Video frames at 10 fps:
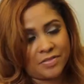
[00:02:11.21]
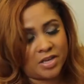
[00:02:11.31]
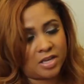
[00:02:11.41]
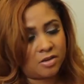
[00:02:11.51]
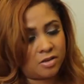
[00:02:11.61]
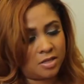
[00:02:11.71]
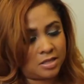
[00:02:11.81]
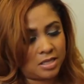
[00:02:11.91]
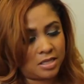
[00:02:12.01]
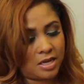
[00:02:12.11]
think the
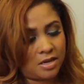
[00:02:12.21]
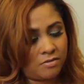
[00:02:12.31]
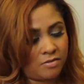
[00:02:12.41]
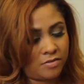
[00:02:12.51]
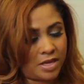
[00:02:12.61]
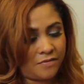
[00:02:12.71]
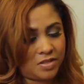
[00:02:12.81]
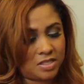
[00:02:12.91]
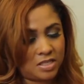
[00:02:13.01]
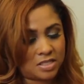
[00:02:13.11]
thing that
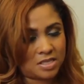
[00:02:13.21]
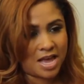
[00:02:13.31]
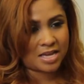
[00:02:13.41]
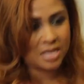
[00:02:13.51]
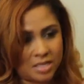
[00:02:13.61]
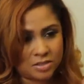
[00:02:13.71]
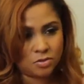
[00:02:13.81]
50 is lacking is